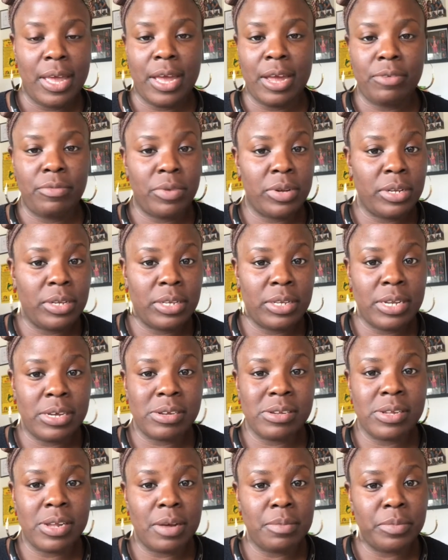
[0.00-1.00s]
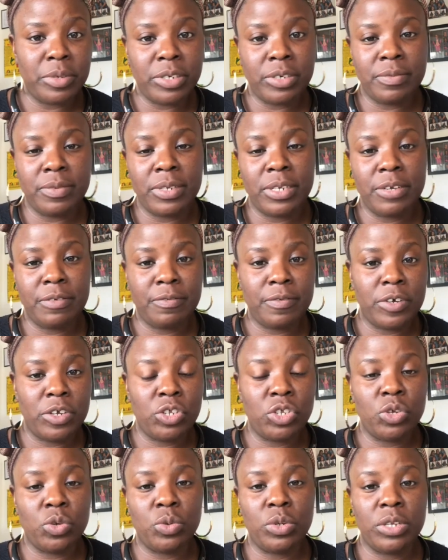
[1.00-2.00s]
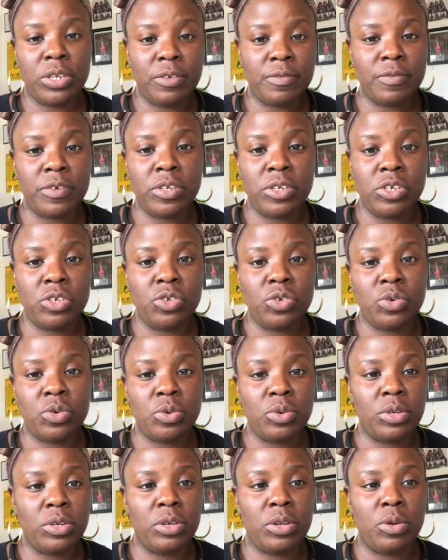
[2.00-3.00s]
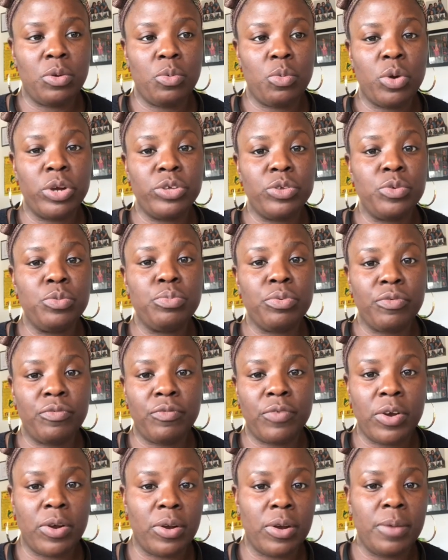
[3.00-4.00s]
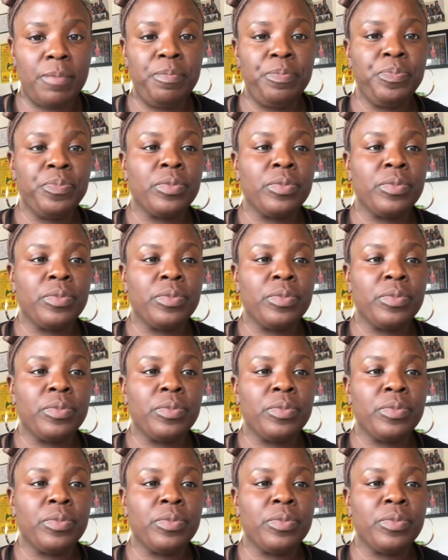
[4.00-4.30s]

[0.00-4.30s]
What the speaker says: And really, there's not much of a difference. The only difference is what you prefer.